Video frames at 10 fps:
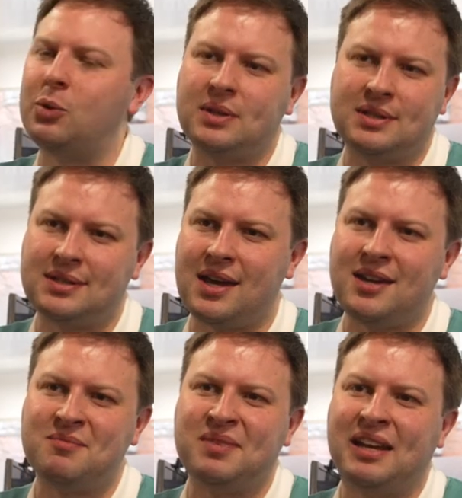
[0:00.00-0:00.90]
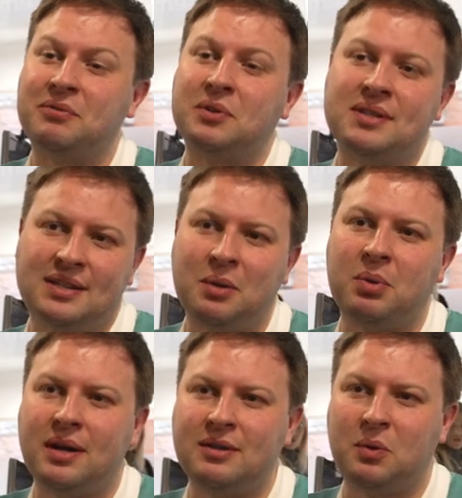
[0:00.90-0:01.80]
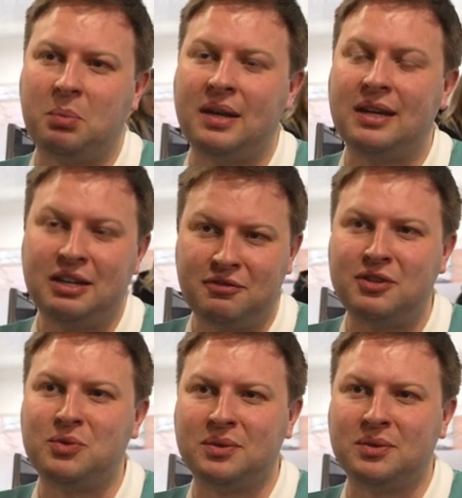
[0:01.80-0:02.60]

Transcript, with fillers: one is the same and everyone is celebrated for being an individual.